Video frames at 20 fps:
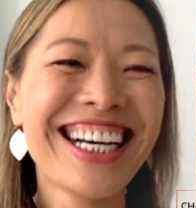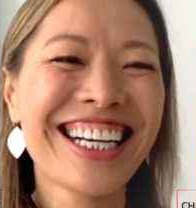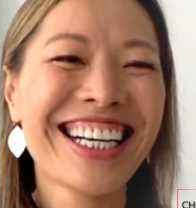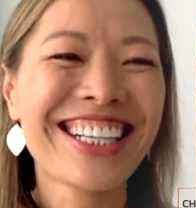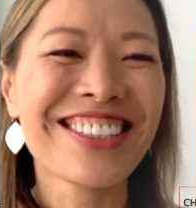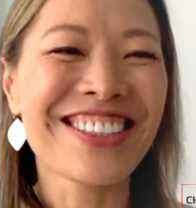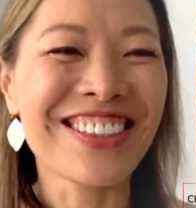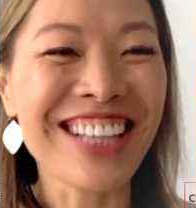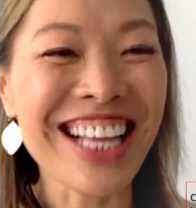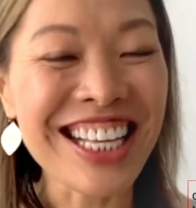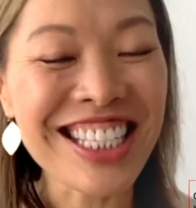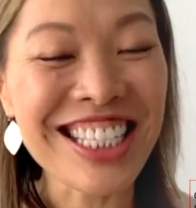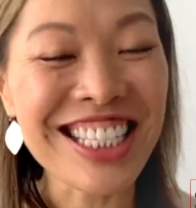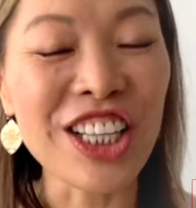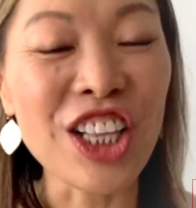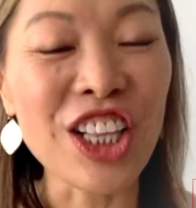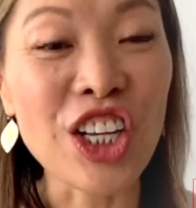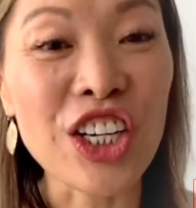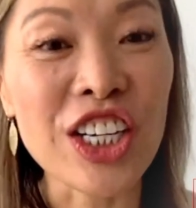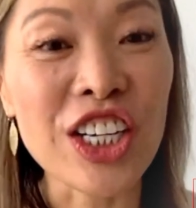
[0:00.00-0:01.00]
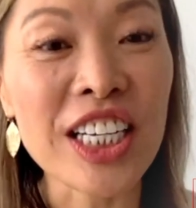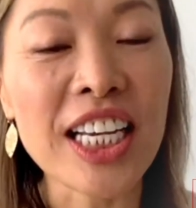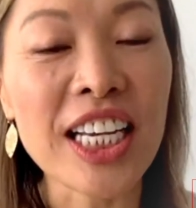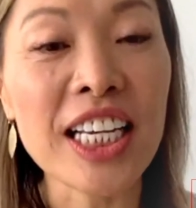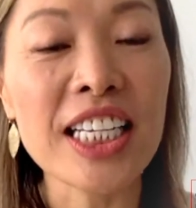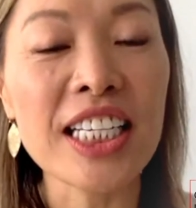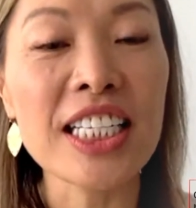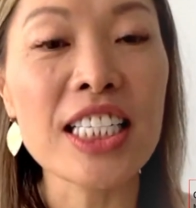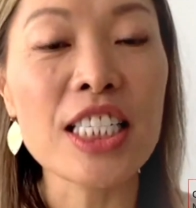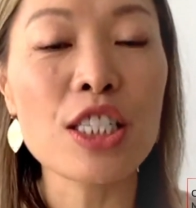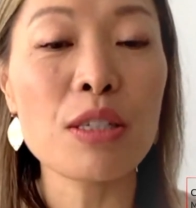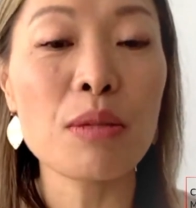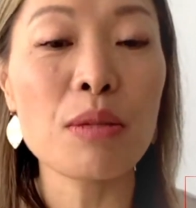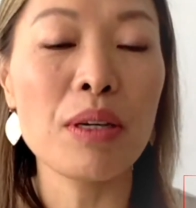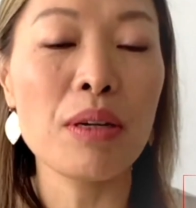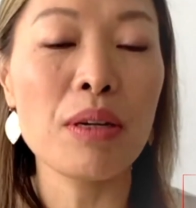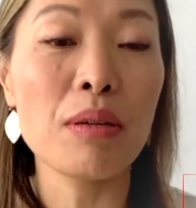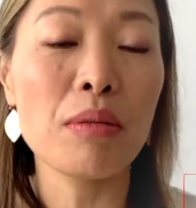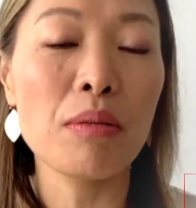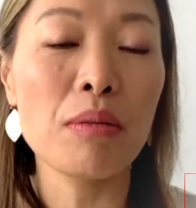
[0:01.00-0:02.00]
So that's the learning, is to
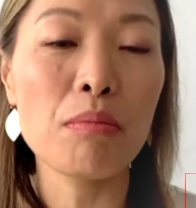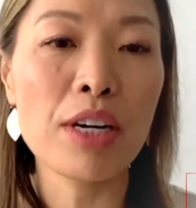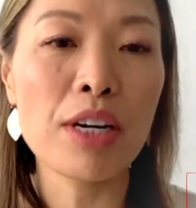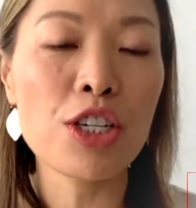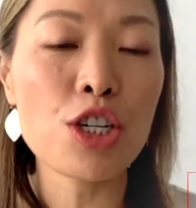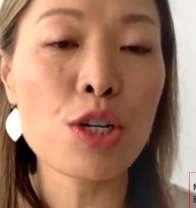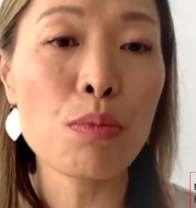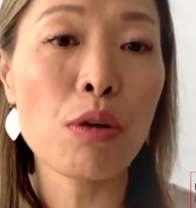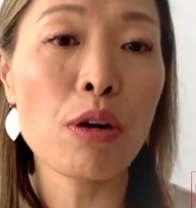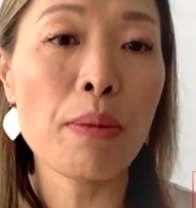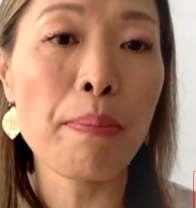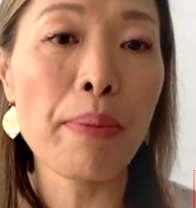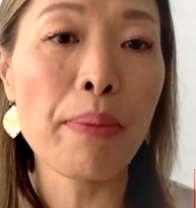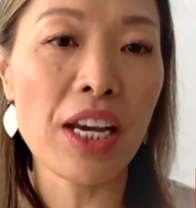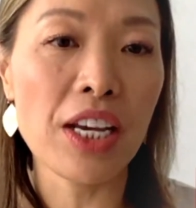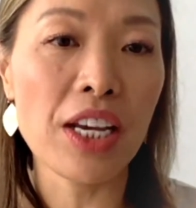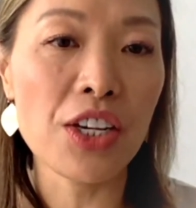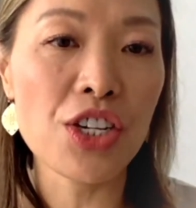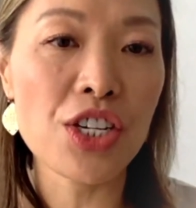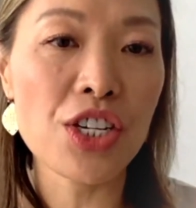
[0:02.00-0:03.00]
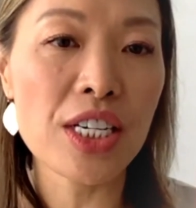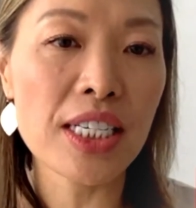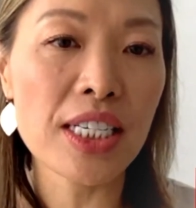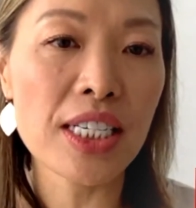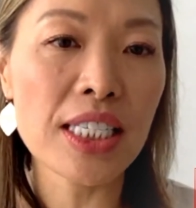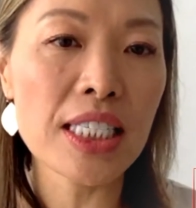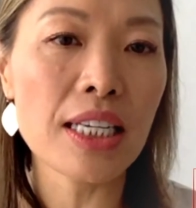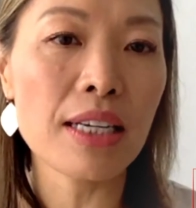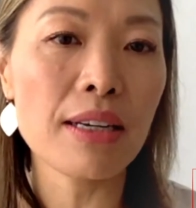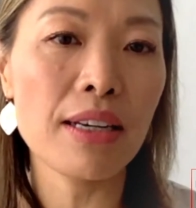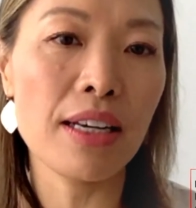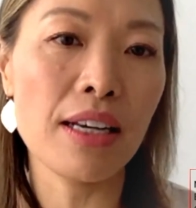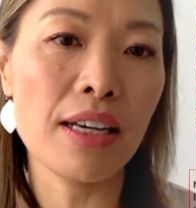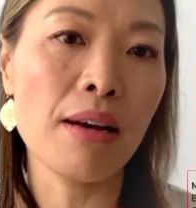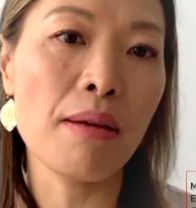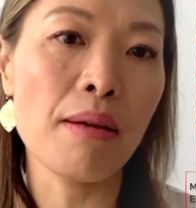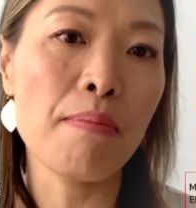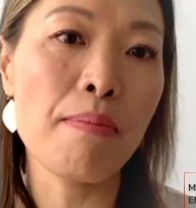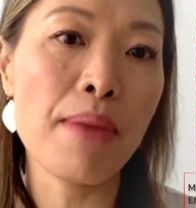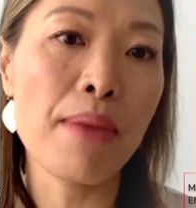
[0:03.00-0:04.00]
be much more patient,
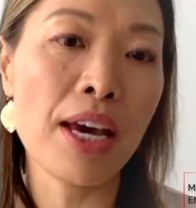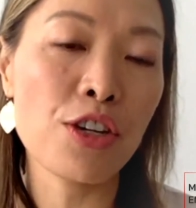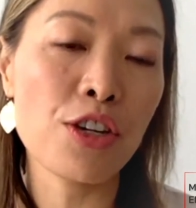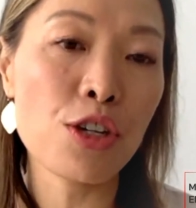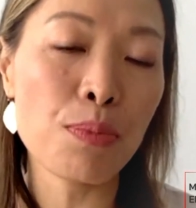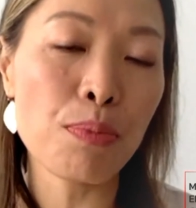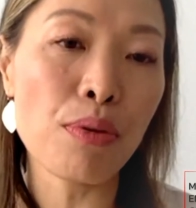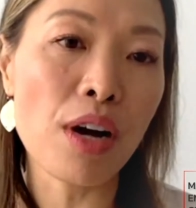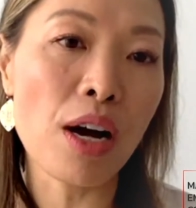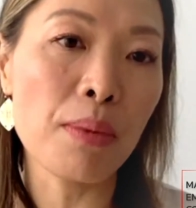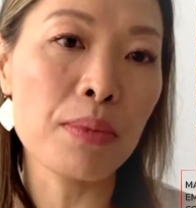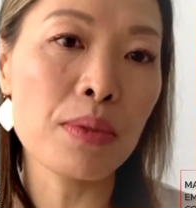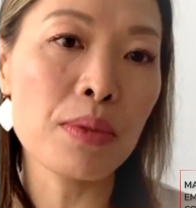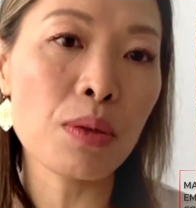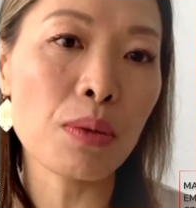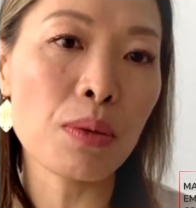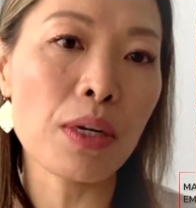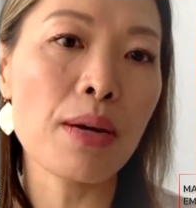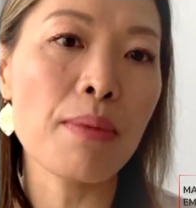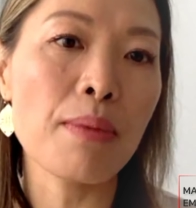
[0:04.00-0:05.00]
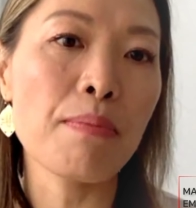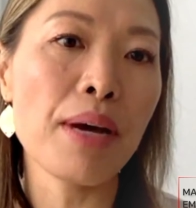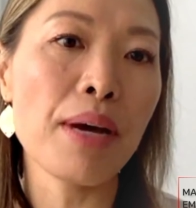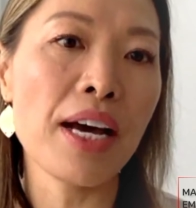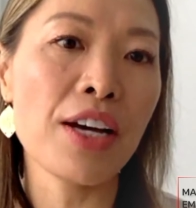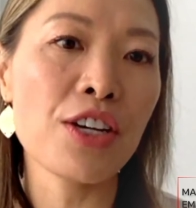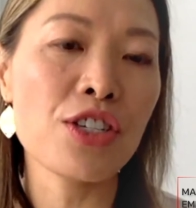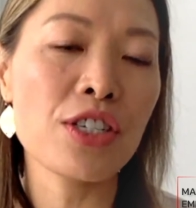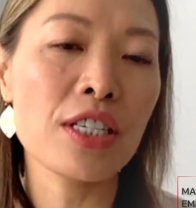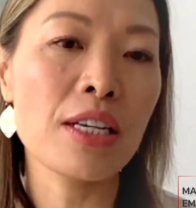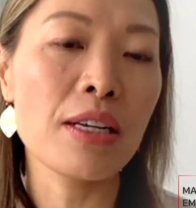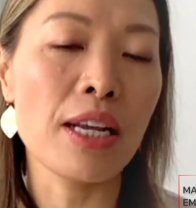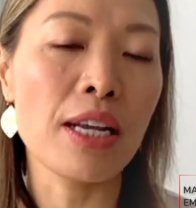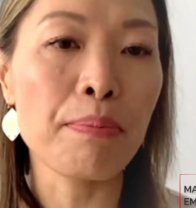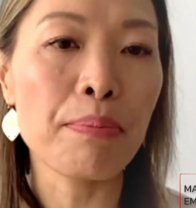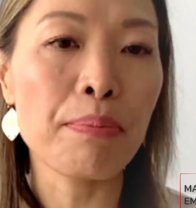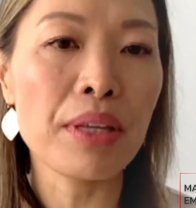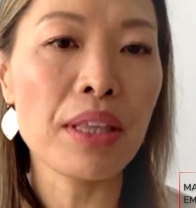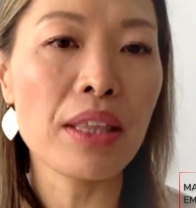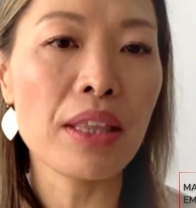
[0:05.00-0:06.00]
manage problems with compassion and
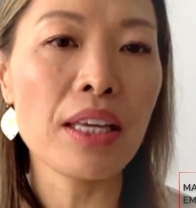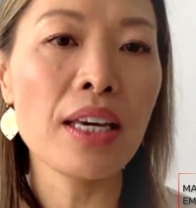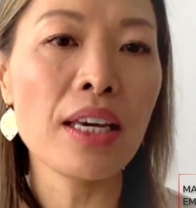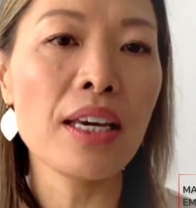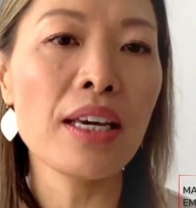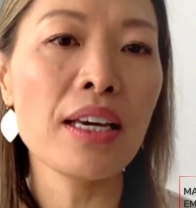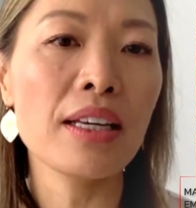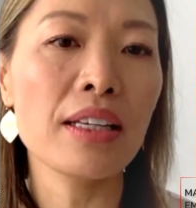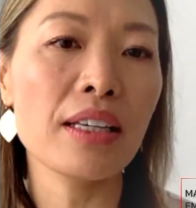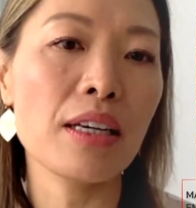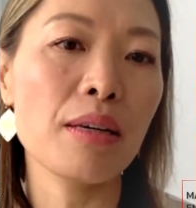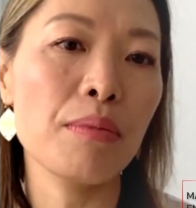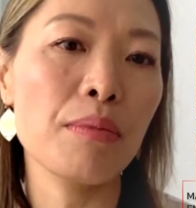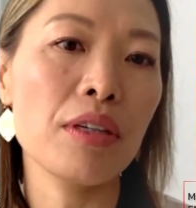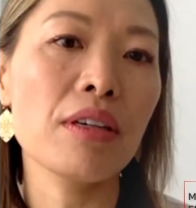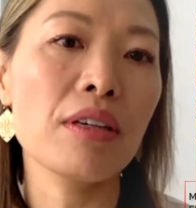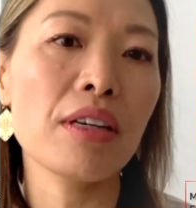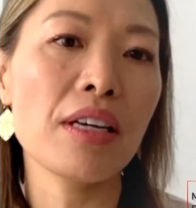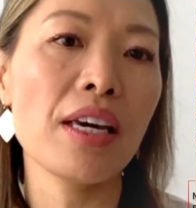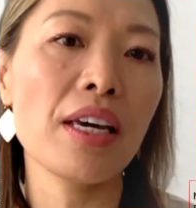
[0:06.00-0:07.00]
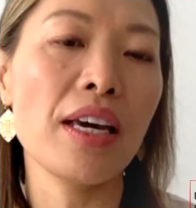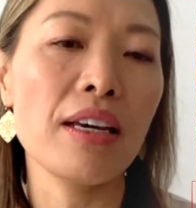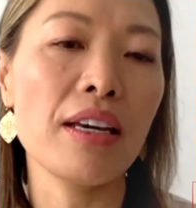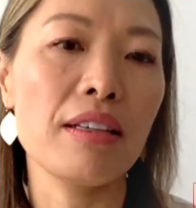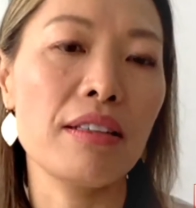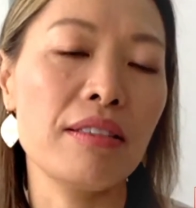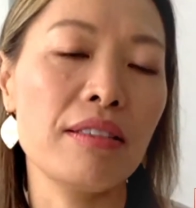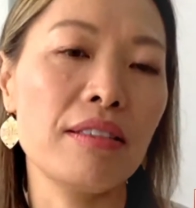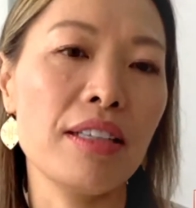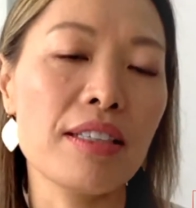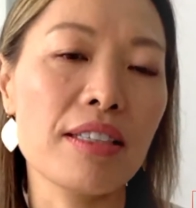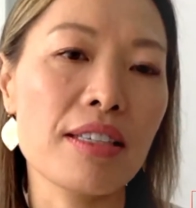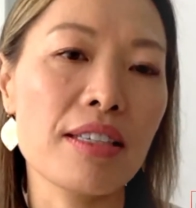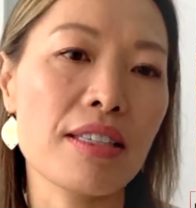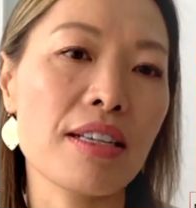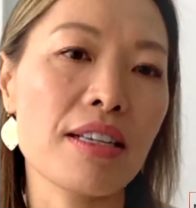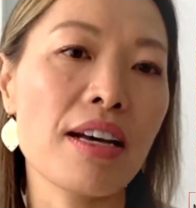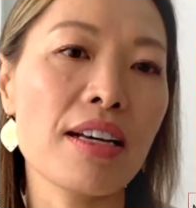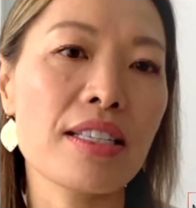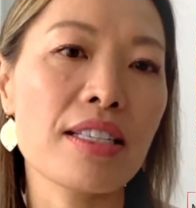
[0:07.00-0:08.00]
empathy, and communicate and
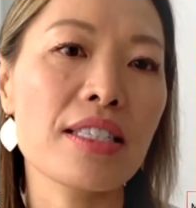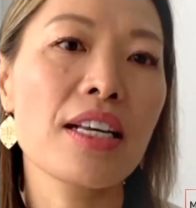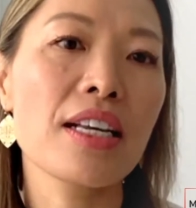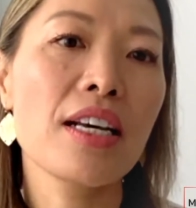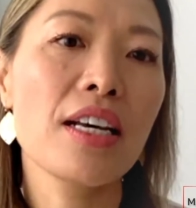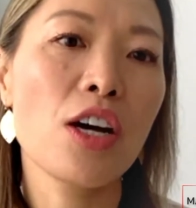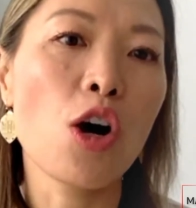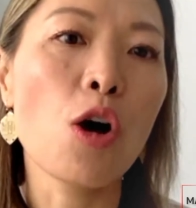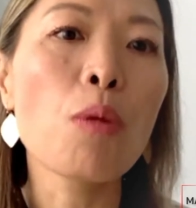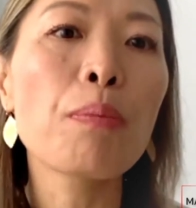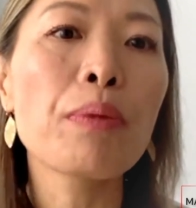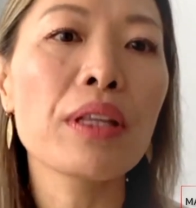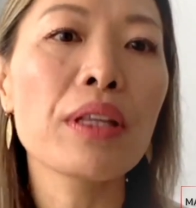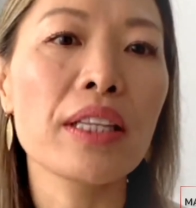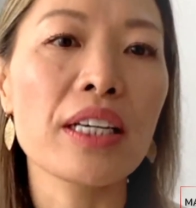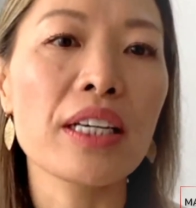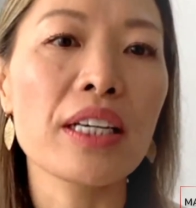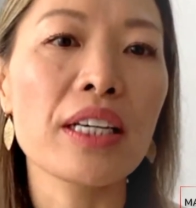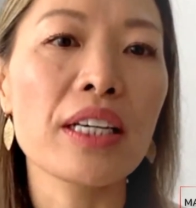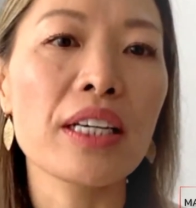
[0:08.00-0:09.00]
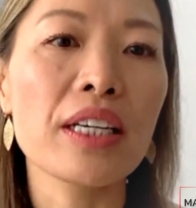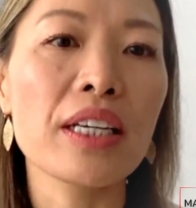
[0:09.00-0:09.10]
discuss openly.